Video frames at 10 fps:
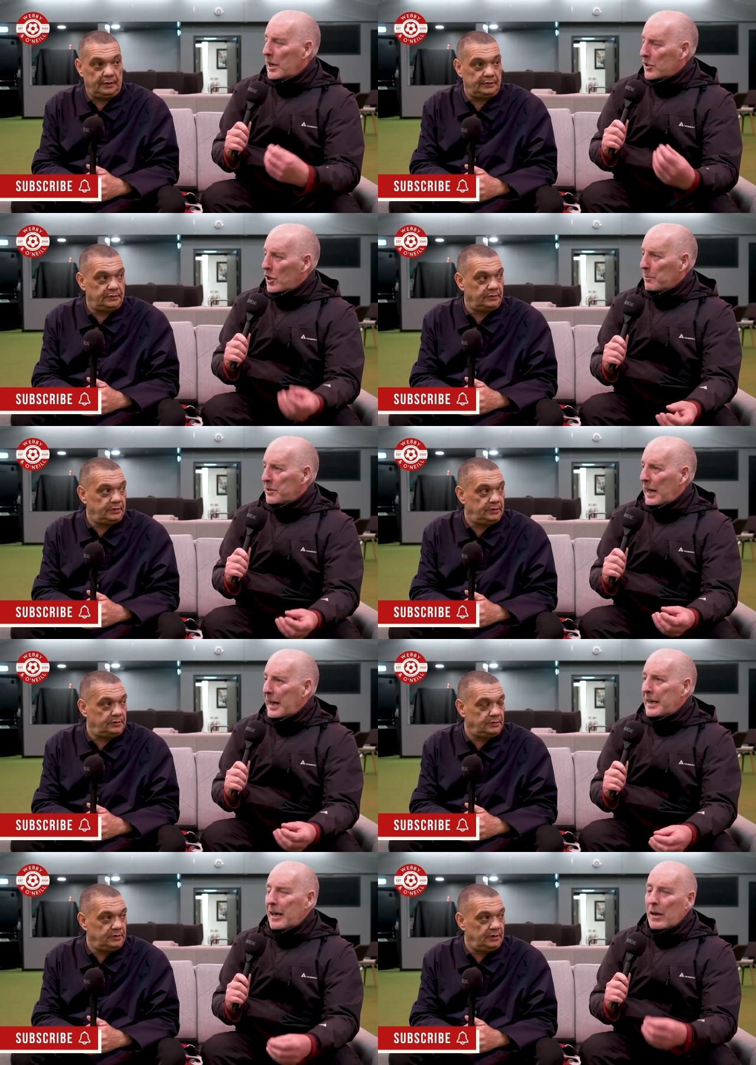Speaker 1: a top
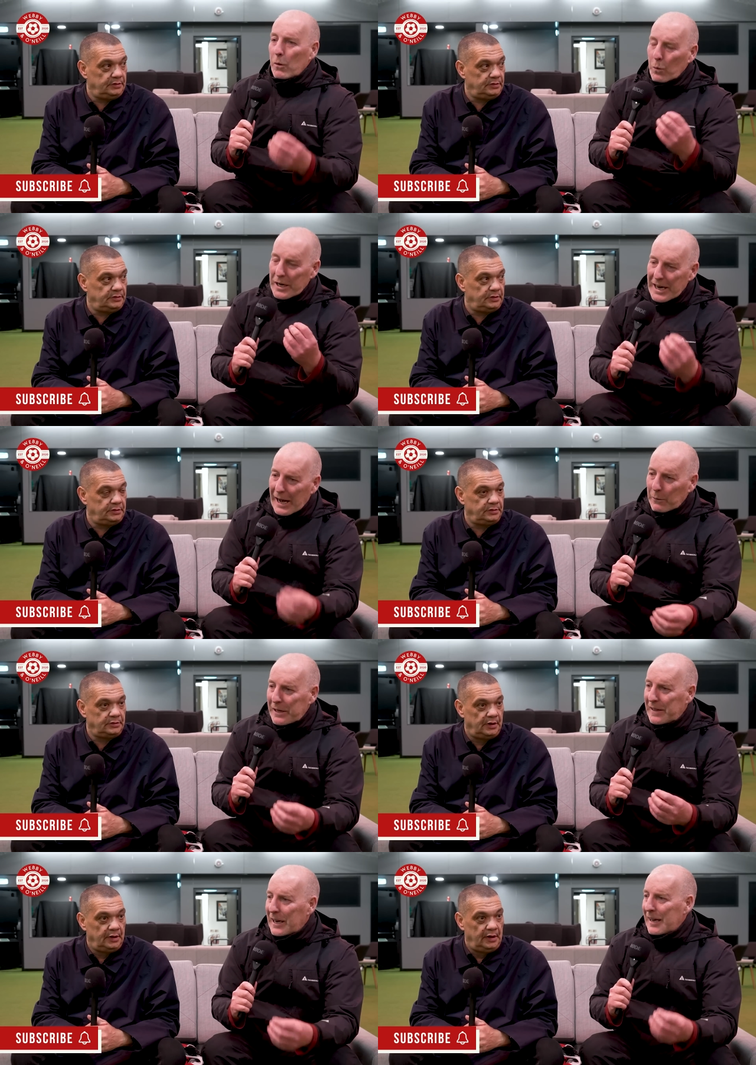side. Mm. We're now
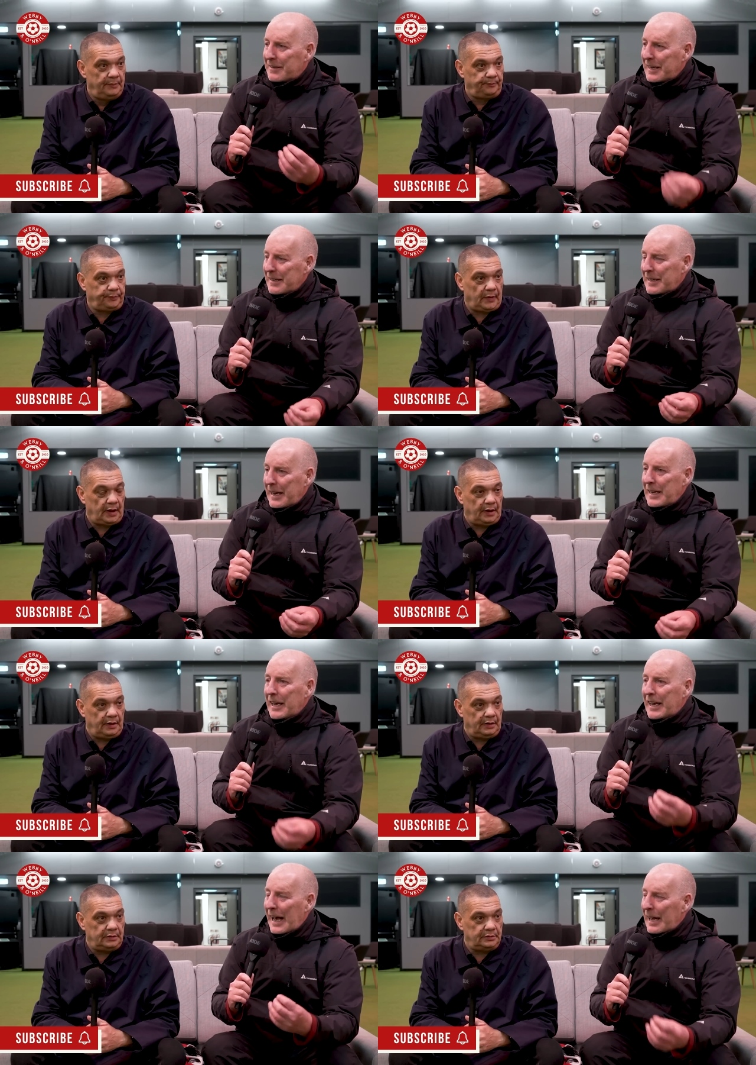in the last 16.
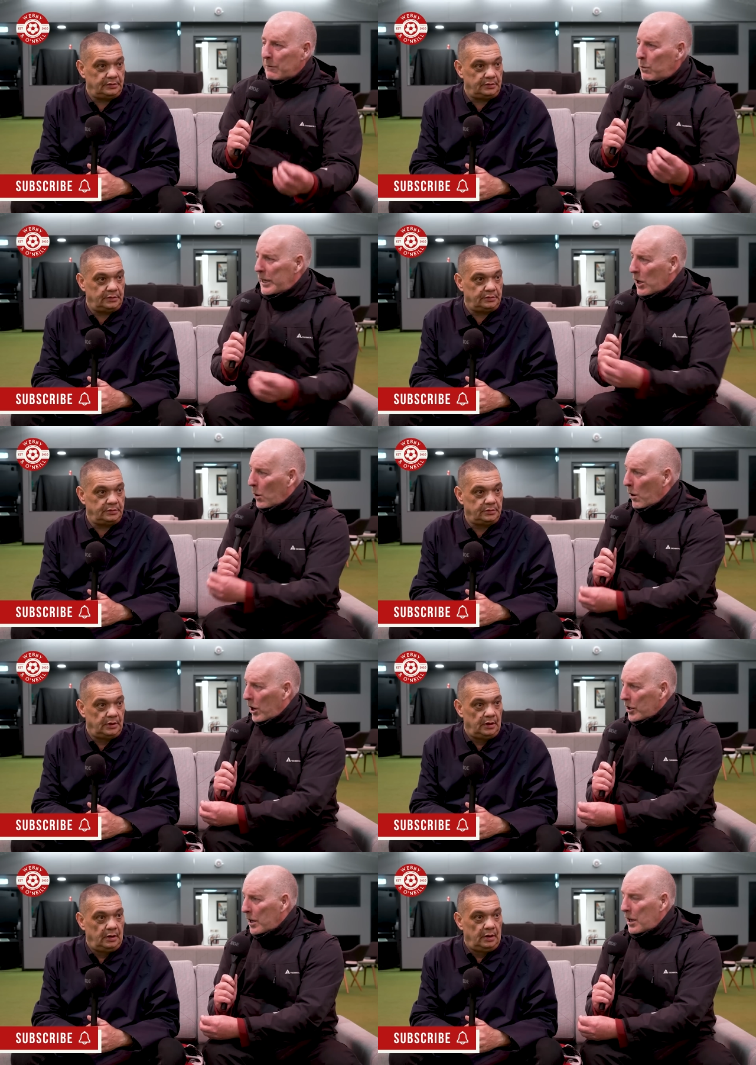Can we go
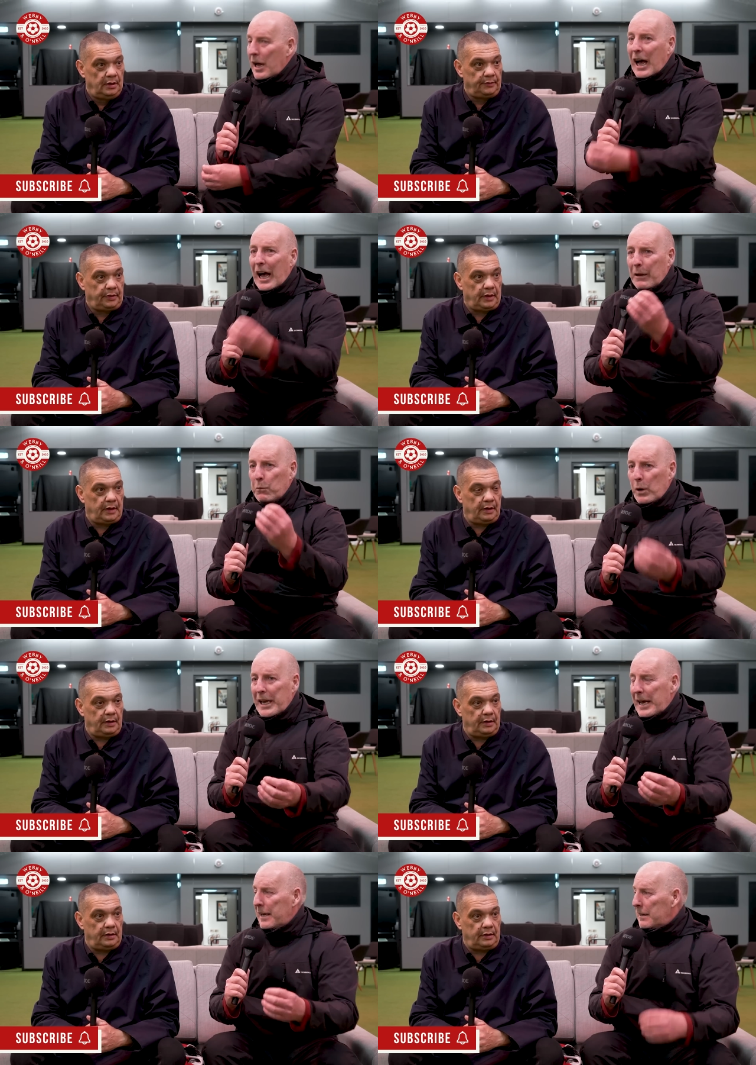on and win
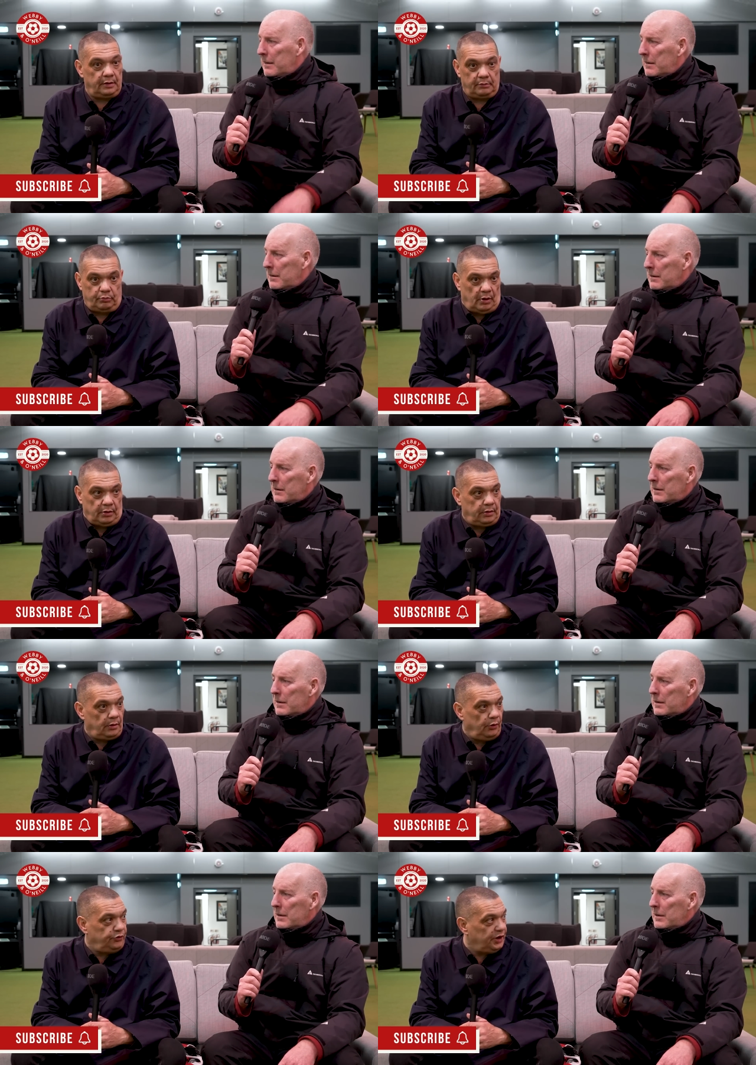it? well,
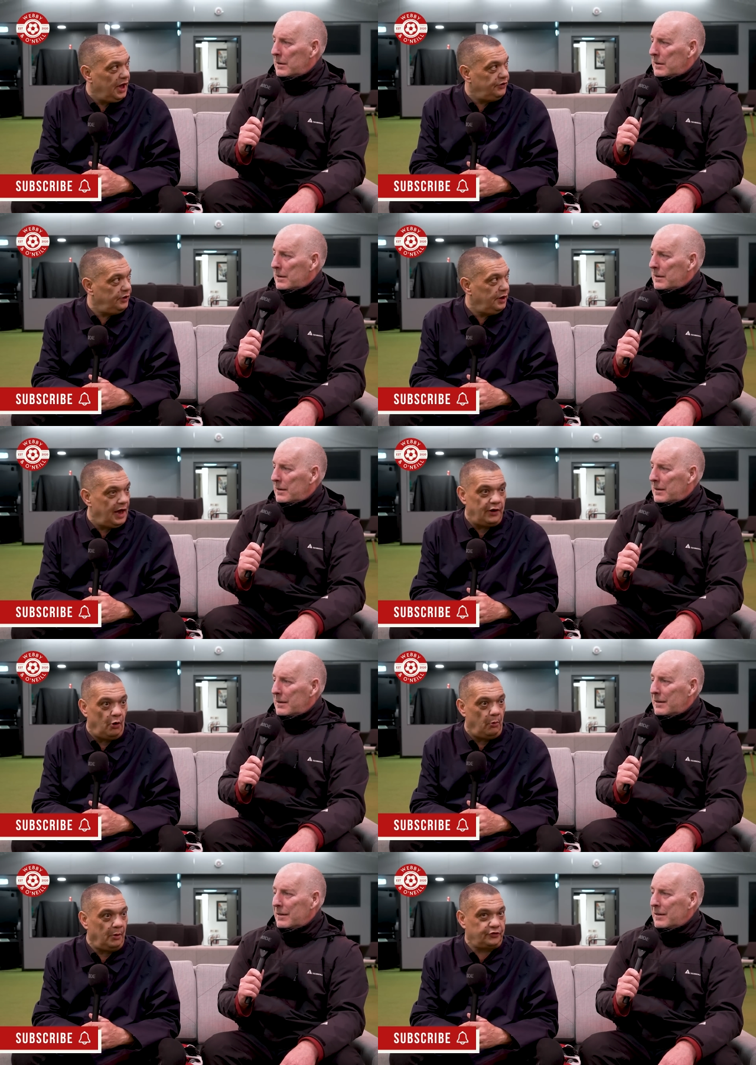
Speaker 2: who scares you in there?
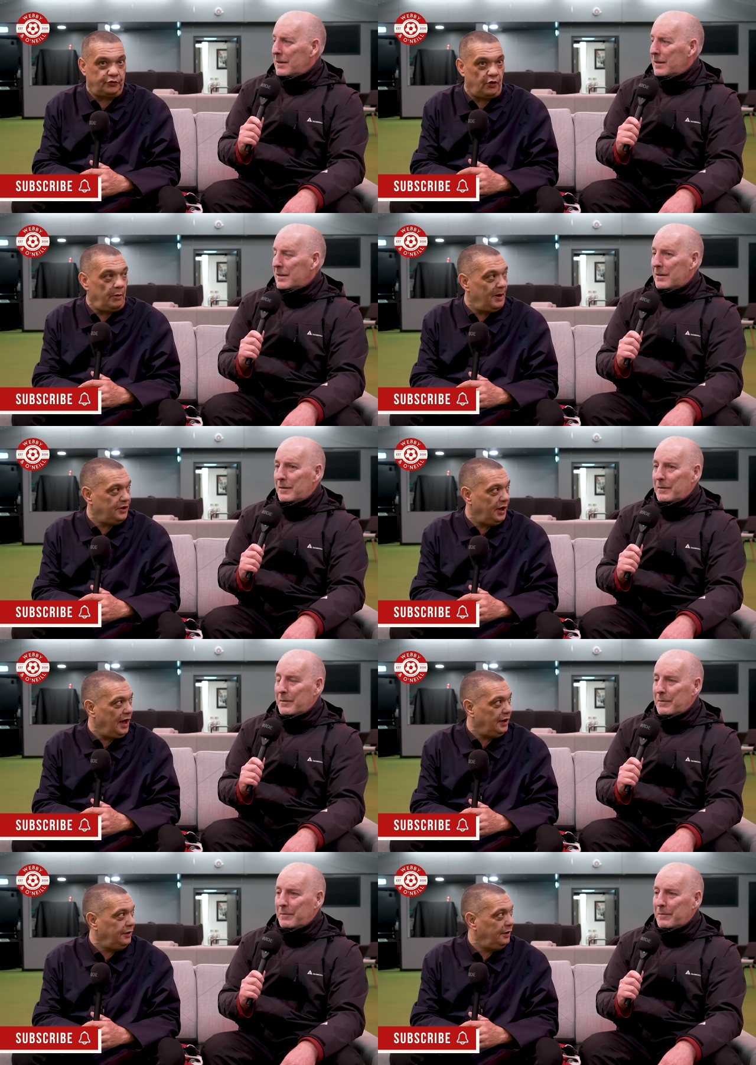No one wants to draw Man
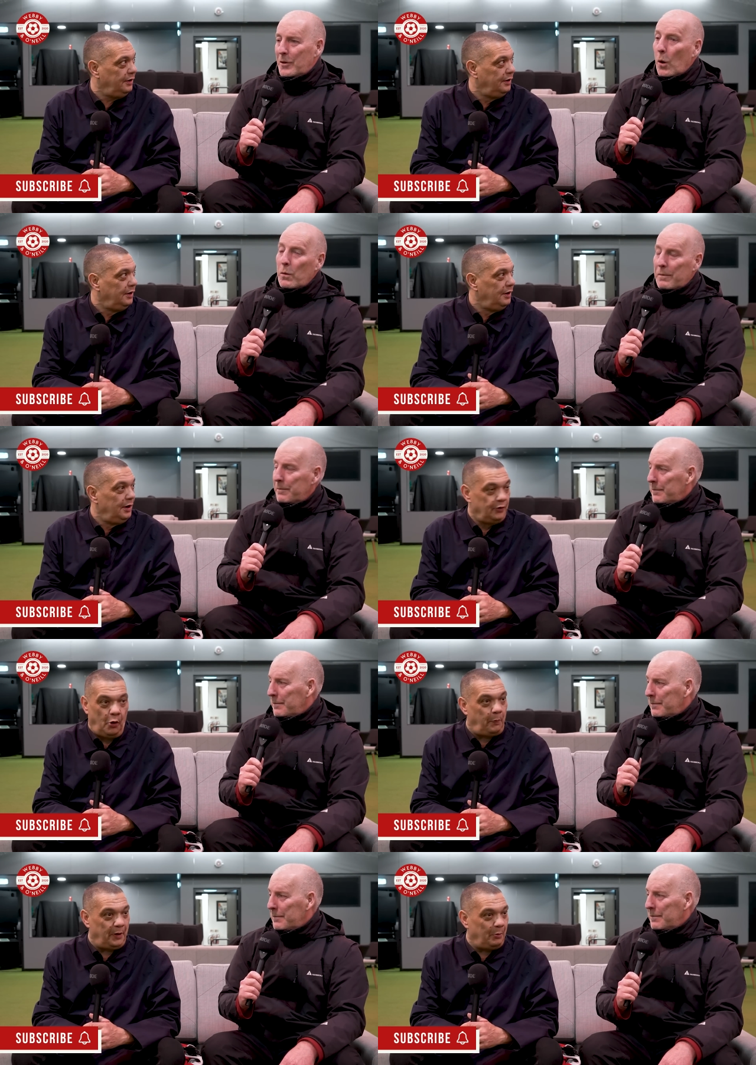United. No.
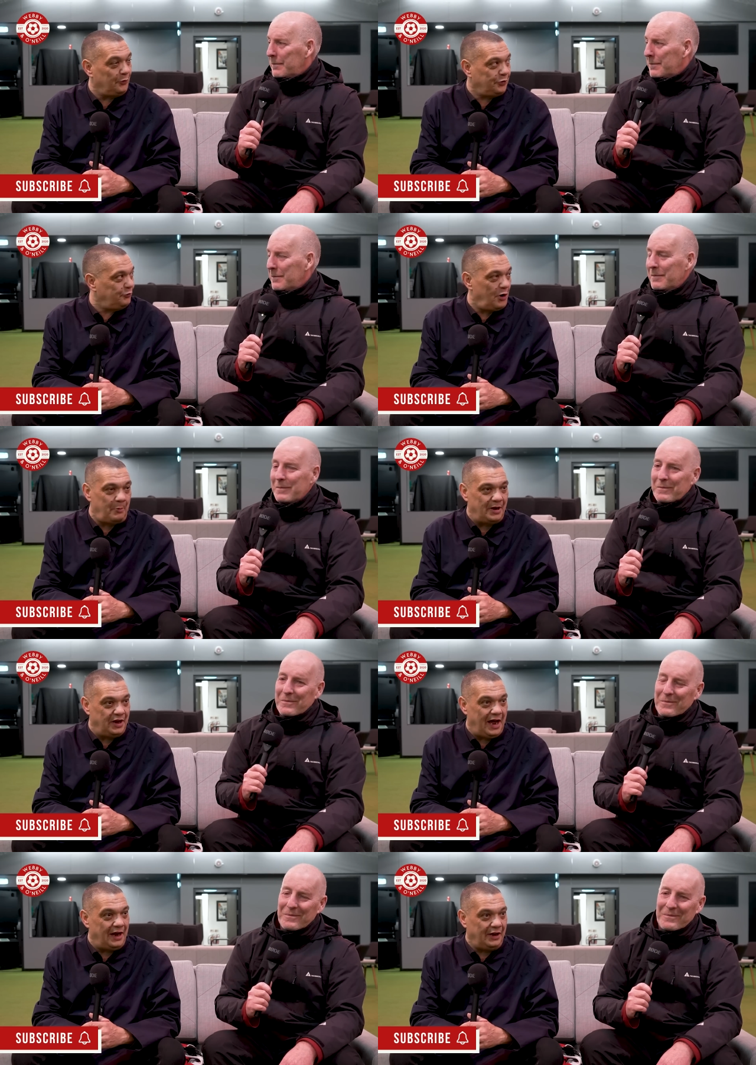Nobody wants to draw Man
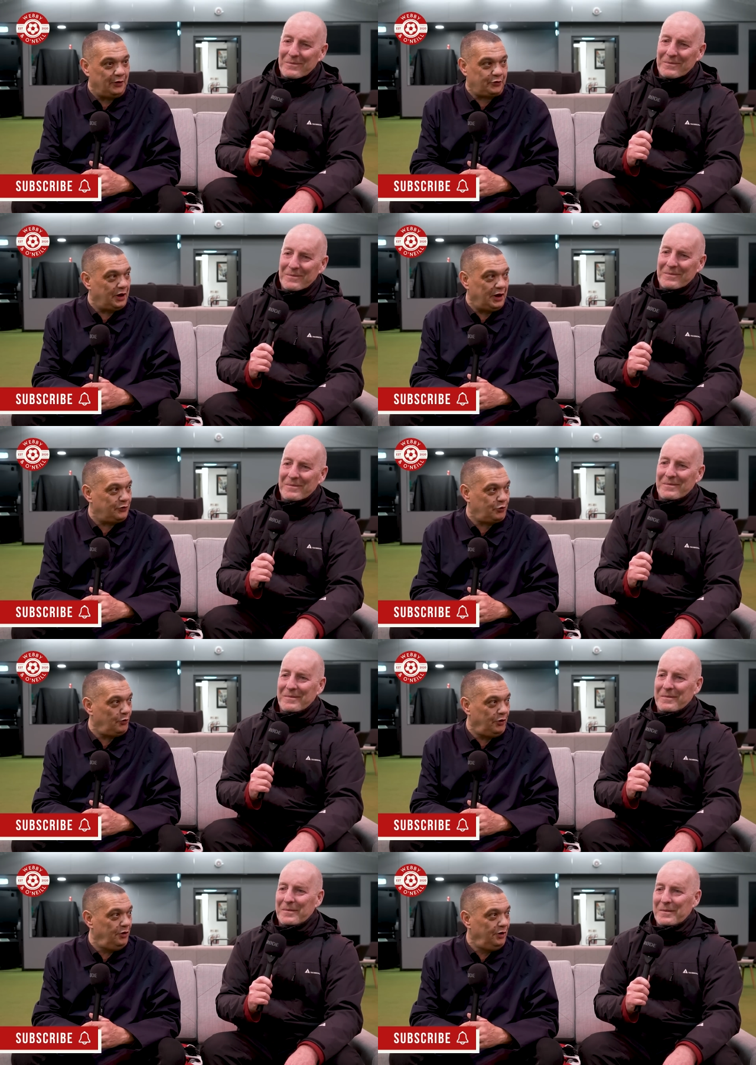United in this, in this
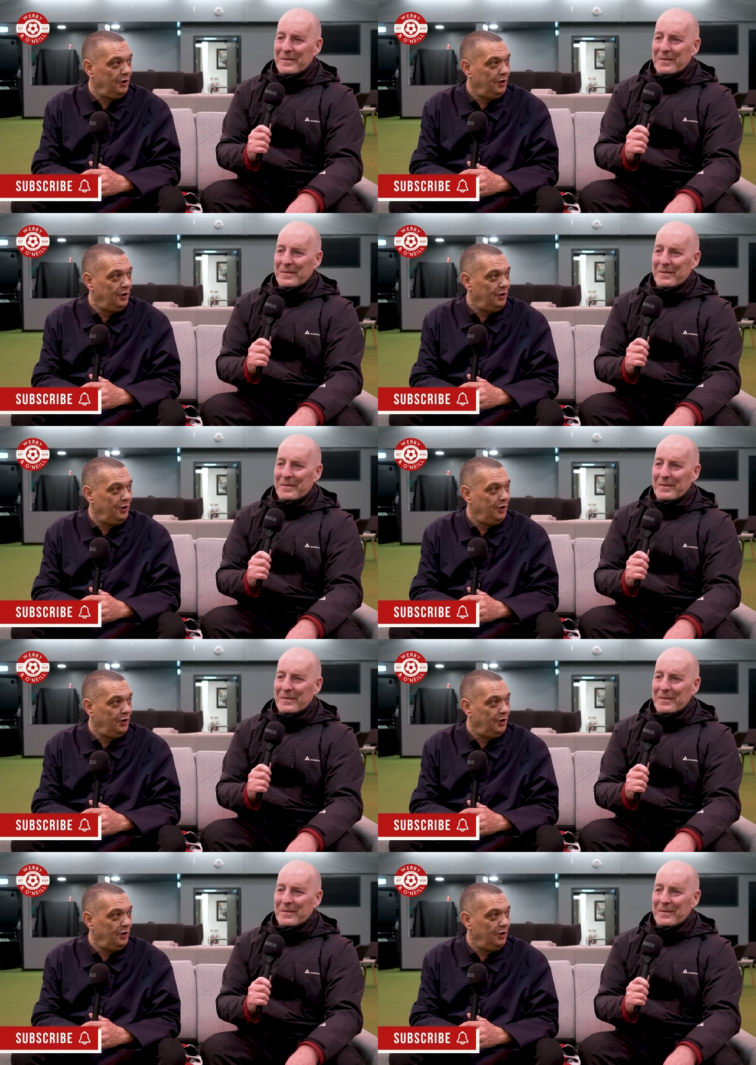current